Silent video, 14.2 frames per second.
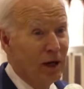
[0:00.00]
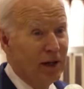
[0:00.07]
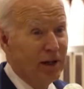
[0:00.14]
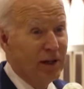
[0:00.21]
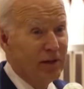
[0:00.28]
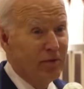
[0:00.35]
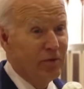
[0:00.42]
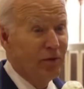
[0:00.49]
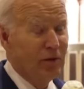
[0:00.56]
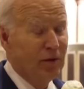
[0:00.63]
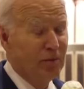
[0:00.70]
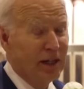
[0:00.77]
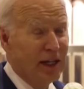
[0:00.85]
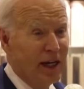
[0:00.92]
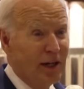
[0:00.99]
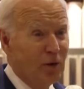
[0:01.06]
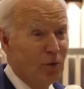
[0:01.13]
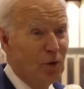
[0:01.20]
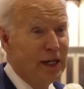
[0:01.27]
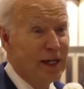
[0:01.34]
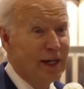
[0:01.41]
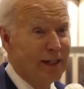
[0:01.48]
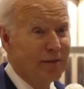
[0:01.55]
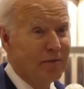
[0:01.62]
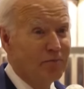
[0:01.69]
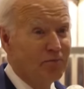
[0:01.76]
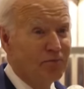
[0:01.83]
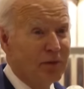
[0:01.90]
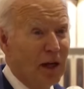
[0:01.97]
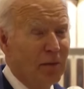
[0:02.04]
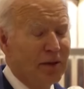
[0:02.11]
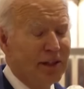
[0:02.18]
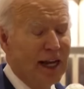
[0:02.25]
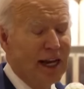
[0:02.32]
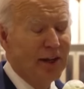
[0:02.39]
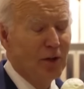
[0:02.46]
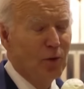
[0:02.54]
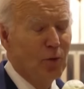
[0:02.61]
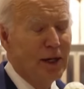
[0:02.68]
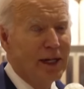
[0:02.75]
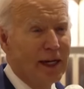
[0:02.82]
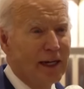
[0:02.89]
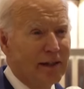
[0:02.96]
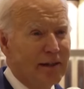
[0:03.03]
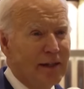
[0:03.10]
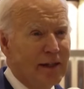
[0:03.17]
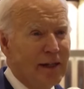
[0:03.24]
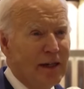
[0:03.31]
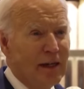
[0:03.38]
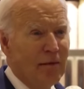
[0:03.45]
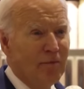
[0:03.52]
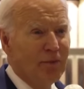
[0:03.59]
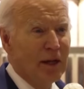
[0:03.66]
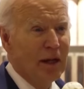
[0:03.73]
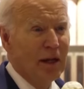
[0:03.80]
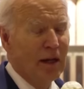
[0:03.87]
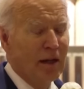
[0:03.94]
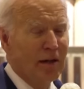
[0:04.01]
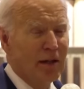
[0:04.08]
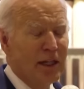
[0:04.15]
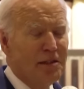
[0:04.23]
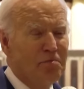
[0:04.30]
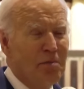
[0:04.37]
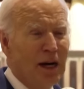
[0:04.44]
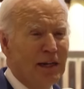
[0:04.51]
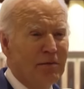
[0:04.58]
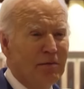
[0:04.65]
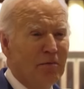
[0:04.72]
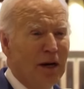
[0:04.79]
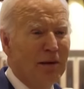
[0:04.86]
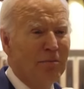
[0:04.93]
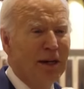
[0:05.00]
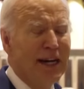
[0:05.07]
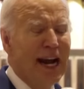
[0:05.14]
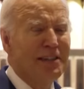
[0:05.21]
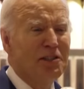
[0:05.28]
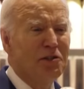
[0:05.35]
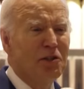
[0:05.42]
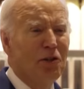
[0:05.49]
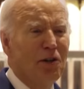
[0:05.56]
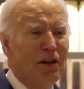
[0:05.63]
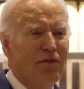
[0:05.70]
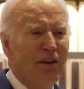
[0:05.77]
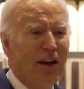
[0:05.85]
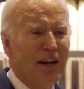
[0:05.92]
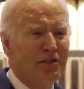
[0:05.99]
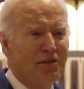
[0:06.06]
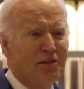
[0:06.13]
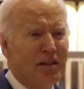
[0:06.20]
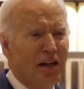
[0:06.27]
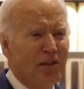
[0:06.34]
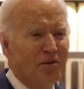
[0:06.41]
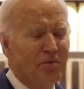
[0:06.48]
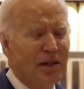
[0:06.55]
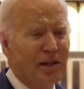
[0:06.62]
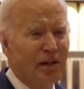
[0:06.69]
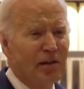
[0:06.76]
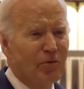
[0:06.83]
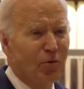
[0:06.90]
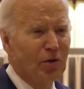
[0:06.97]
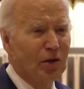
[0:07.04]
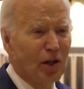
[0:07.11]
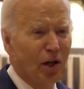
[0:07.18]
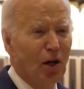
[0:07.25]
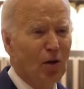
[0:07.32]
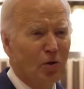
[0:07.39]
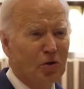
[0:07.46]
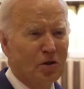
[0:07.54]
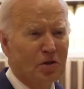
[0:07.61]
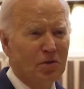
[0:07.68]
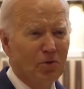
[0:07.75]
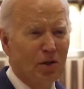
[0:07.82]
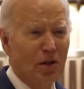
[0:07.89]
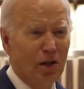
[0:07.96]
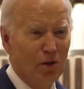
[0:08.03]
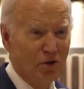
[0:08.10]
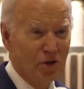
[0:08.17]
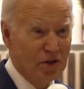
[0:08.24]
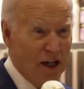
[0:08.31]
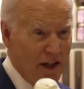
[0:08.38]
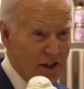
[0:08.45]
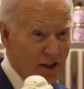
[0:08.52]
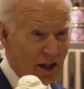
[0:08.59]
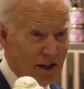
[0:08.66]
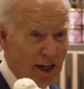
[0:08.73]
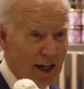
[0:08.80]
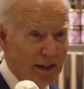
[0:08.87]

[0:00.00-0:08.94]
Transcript: by the beginning of the weekend. I mean, the end of the weekend. At least my, my, my national security advisor tells me that we're close. We're close. It's not done